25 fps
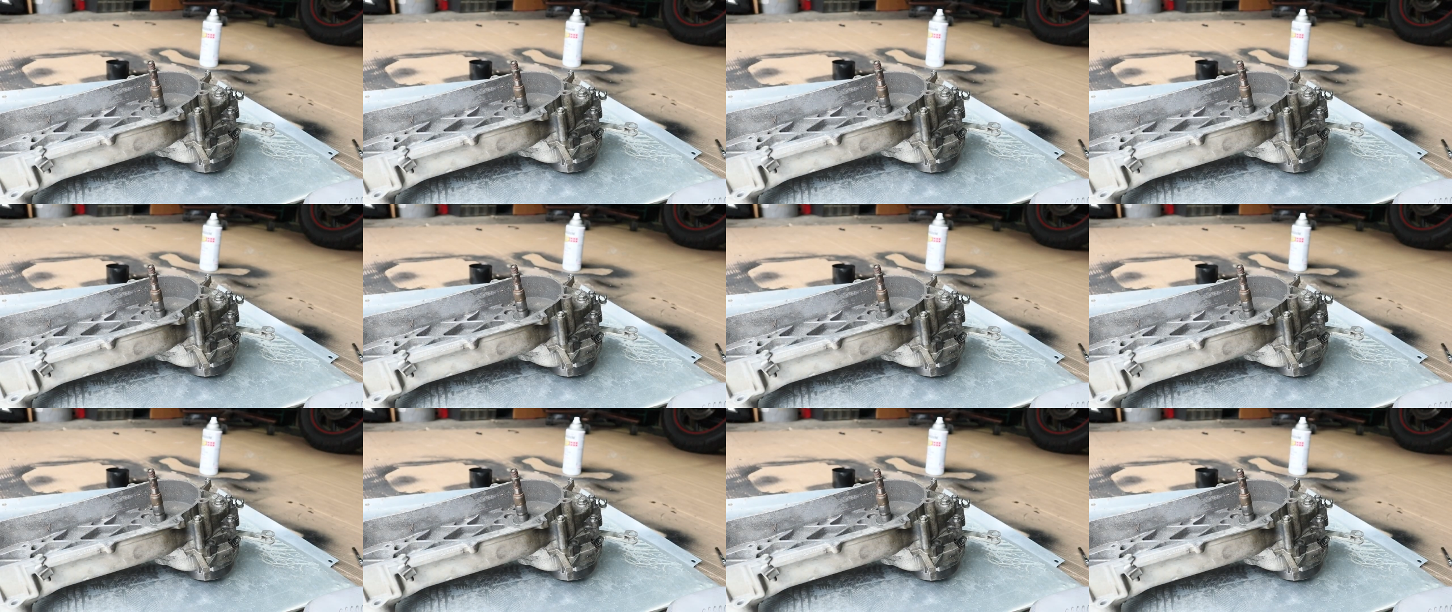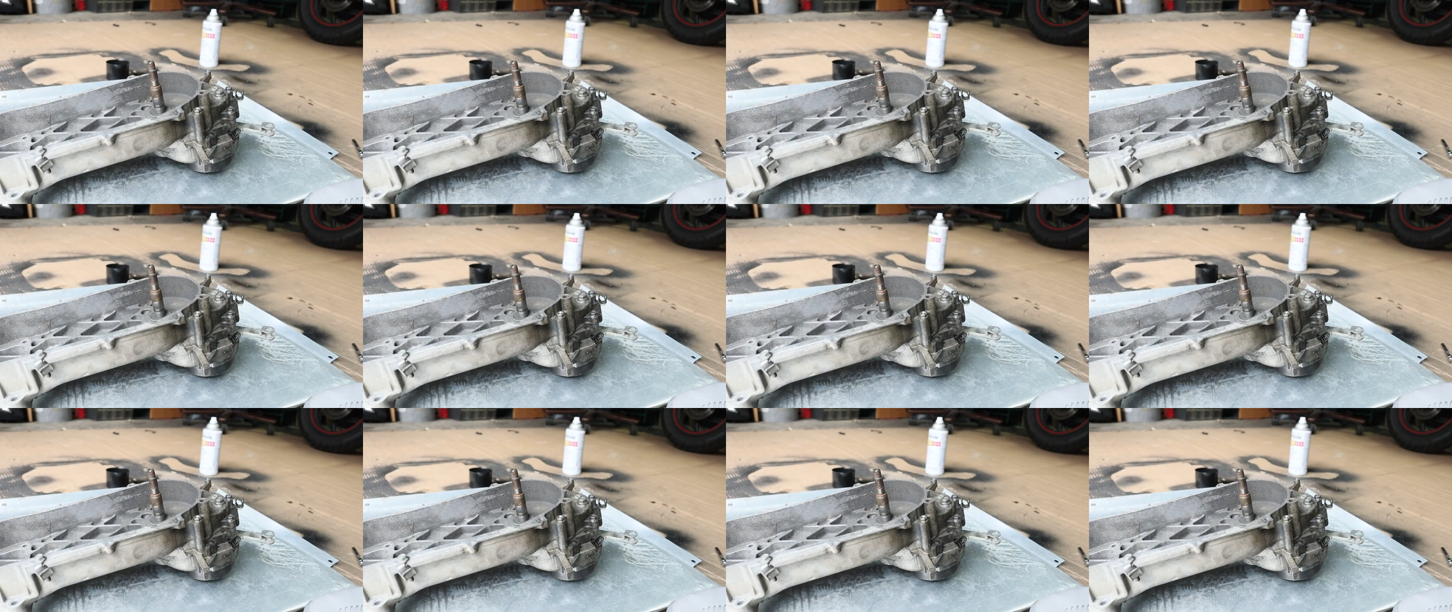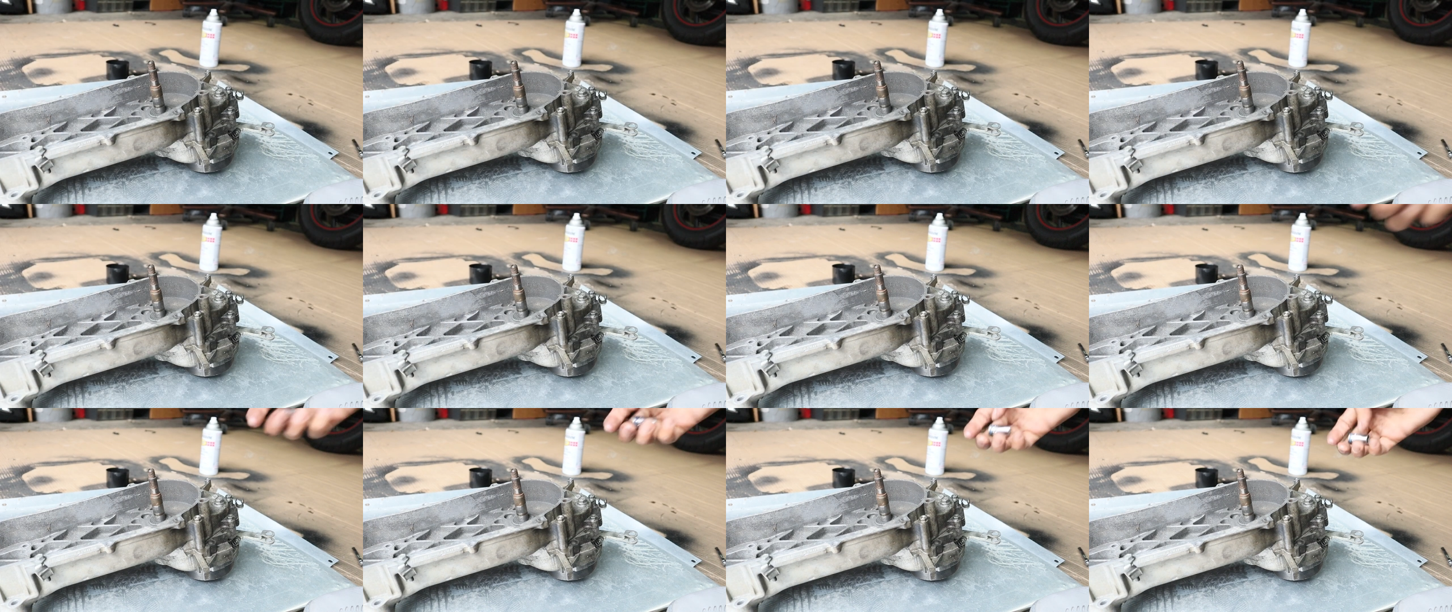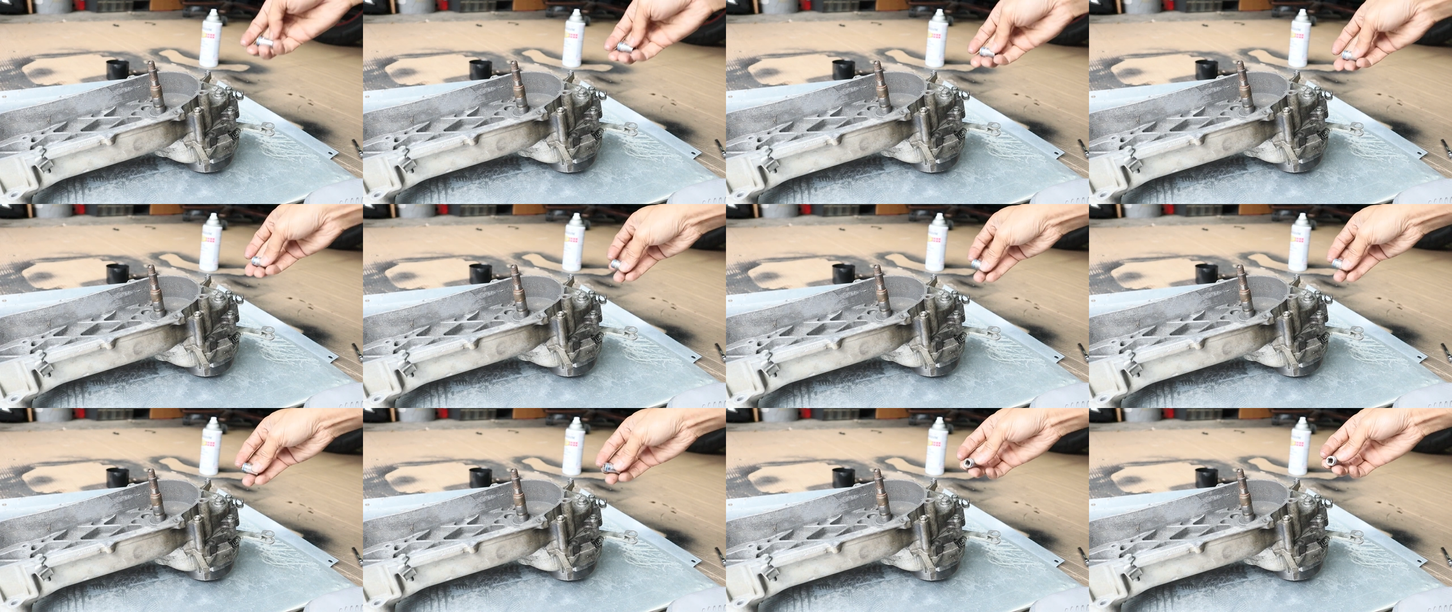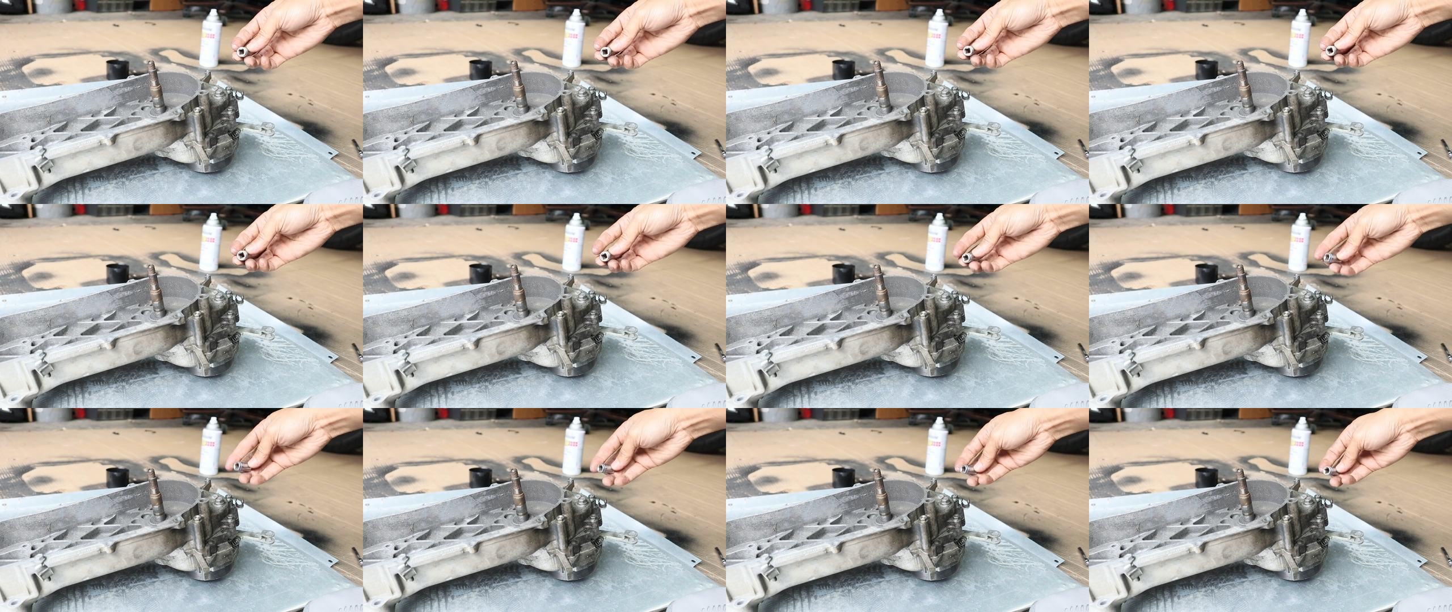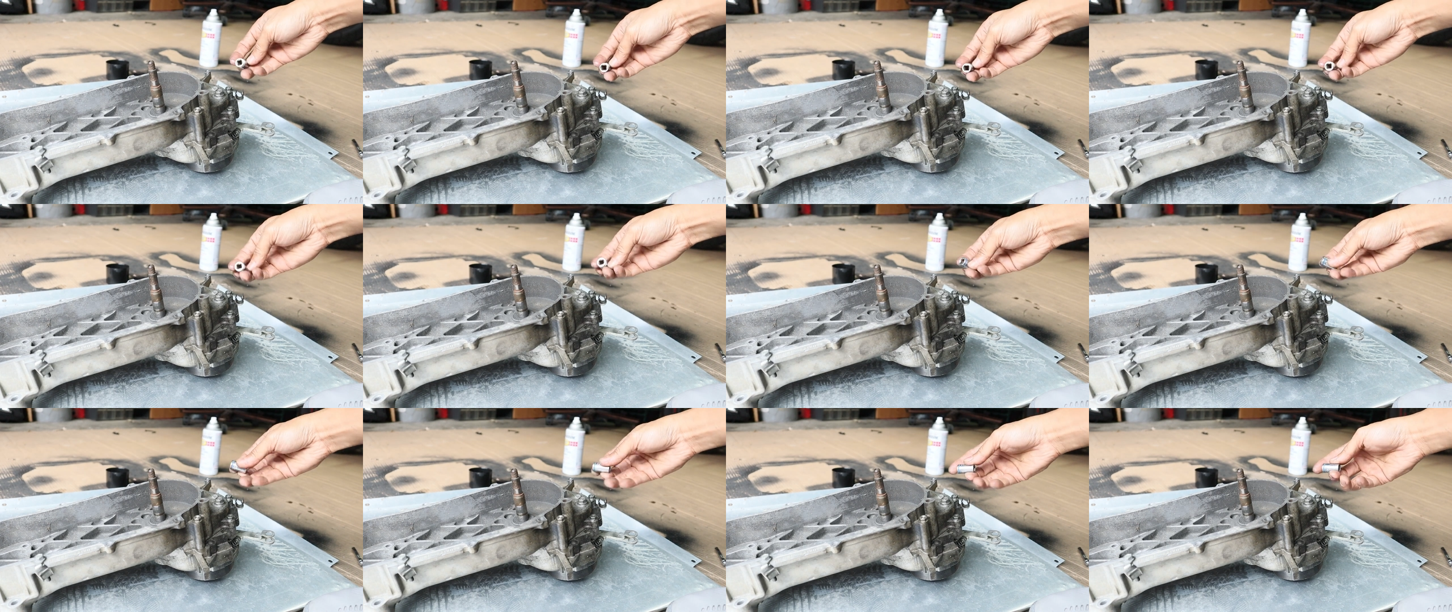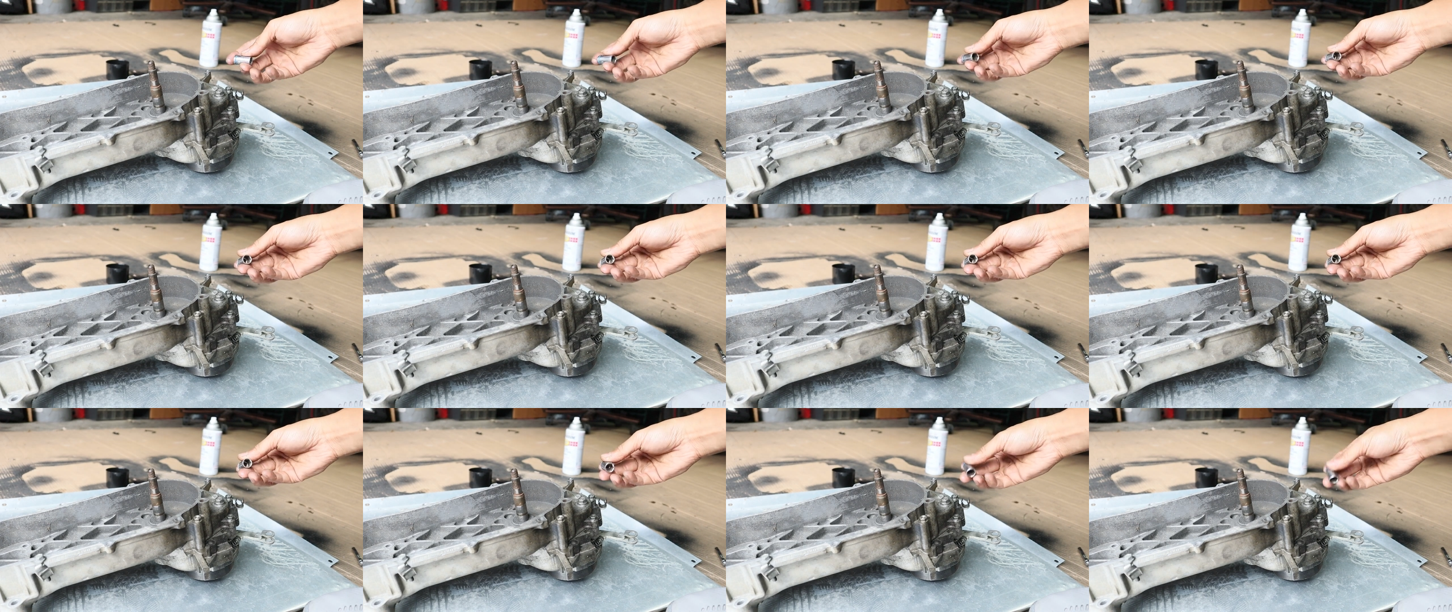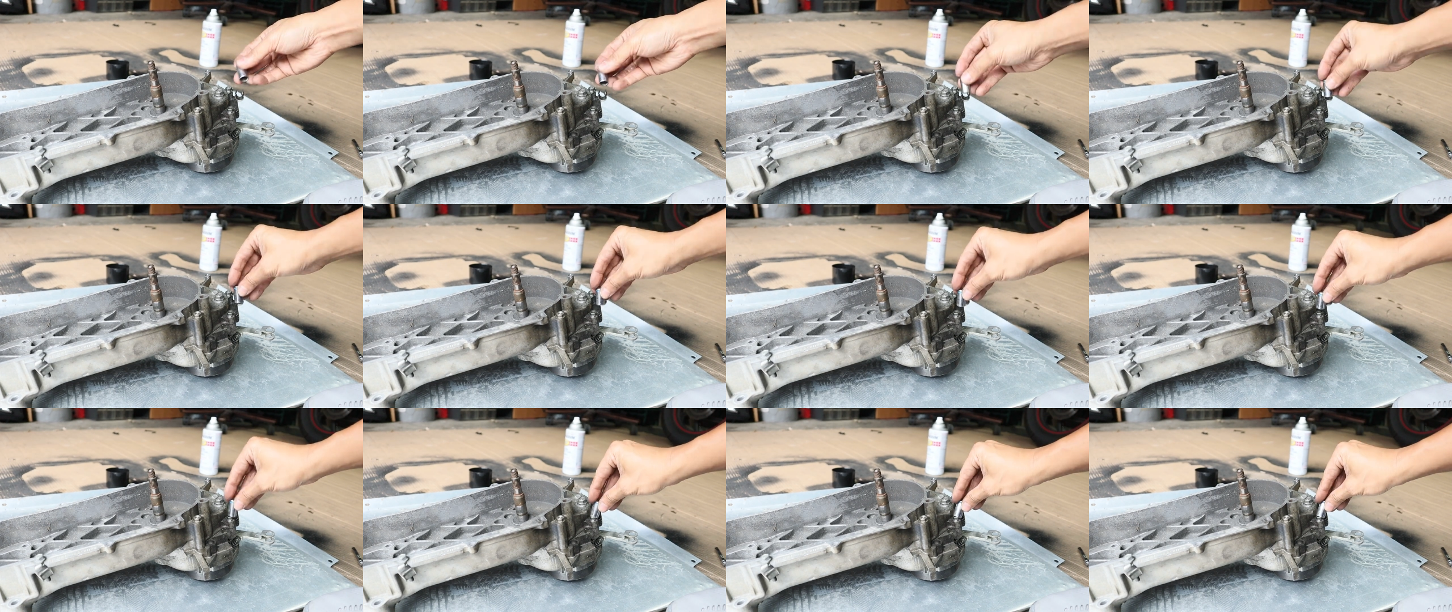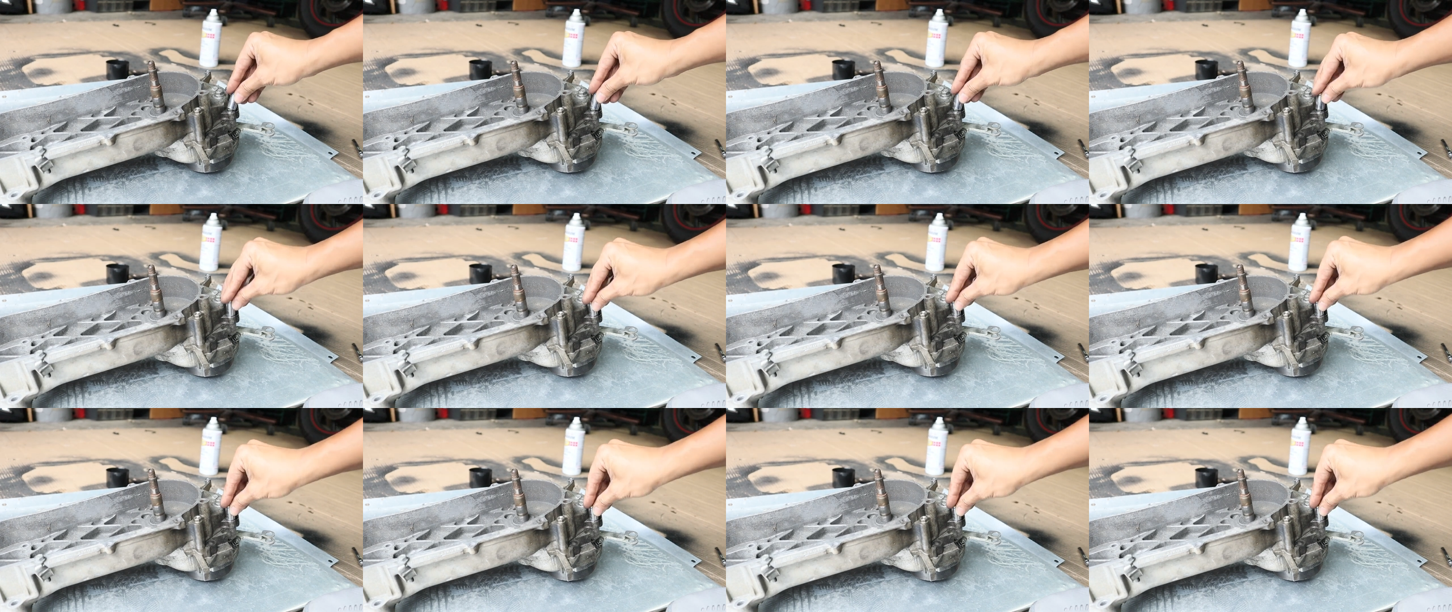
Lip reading: [unreadable: no face in view]